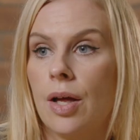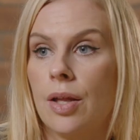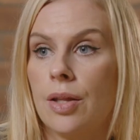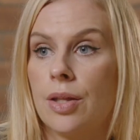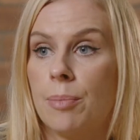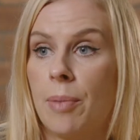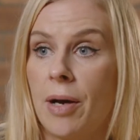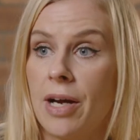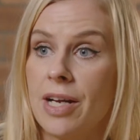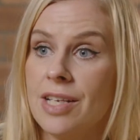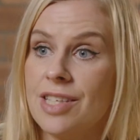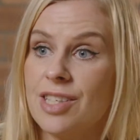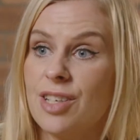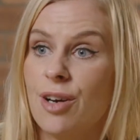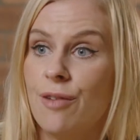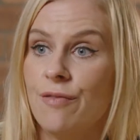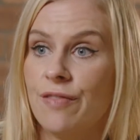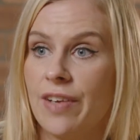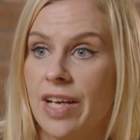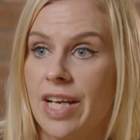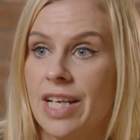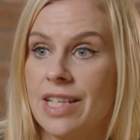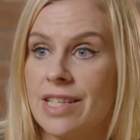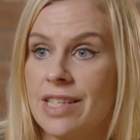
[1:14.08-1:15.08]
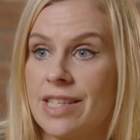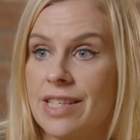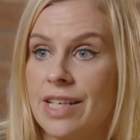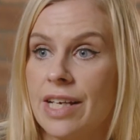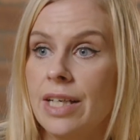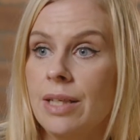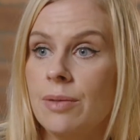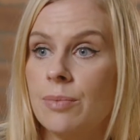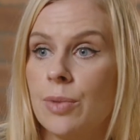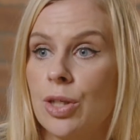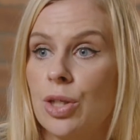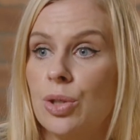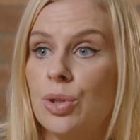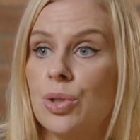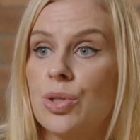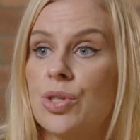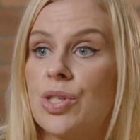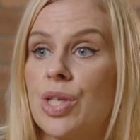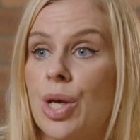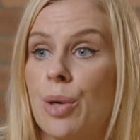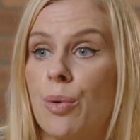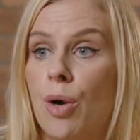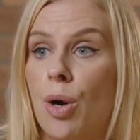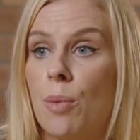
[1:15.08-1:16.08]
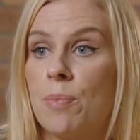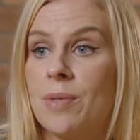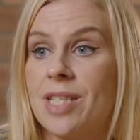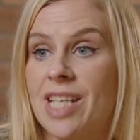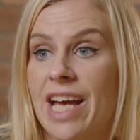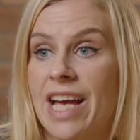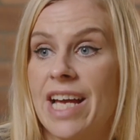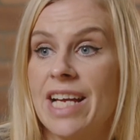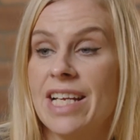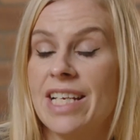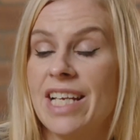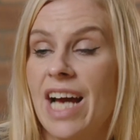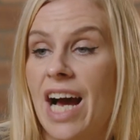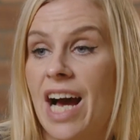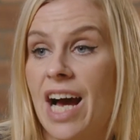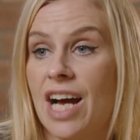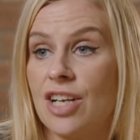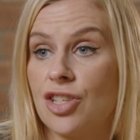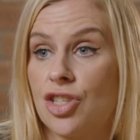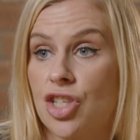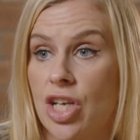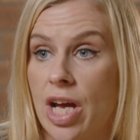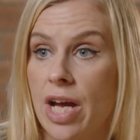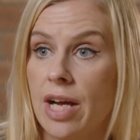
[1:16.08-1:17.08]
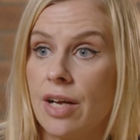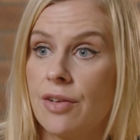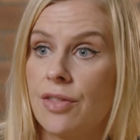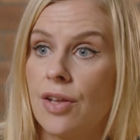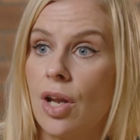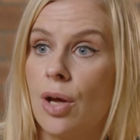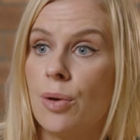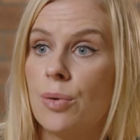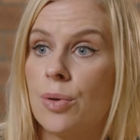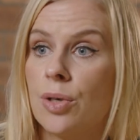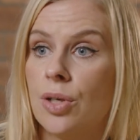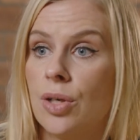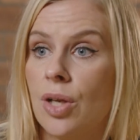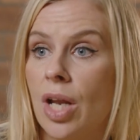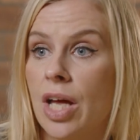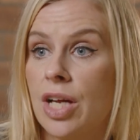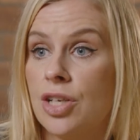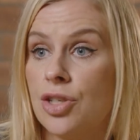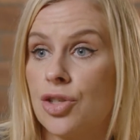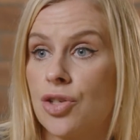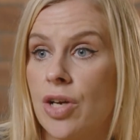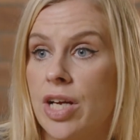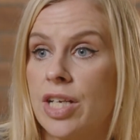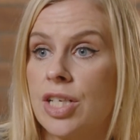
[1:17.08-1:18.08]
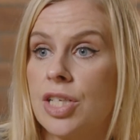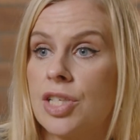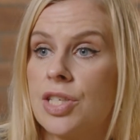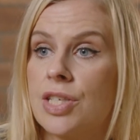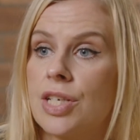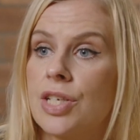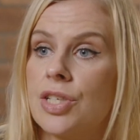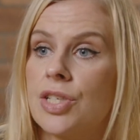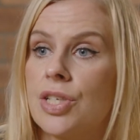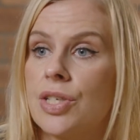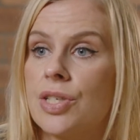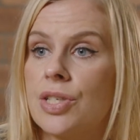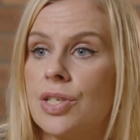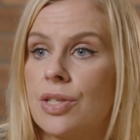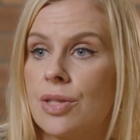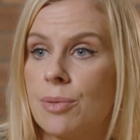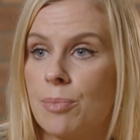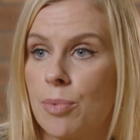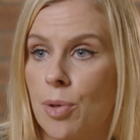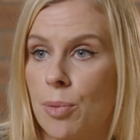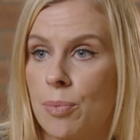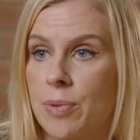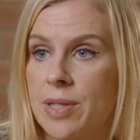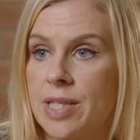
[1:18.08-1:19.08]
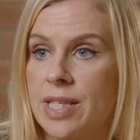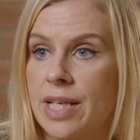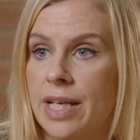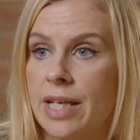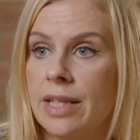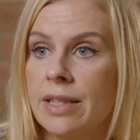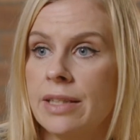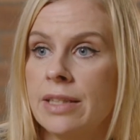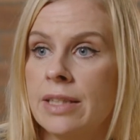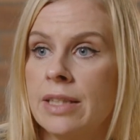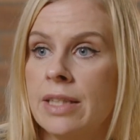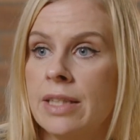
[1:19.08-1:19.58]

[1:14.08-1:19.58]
The buyer's conveyancer will also obtain and check the local and drainage searches to the property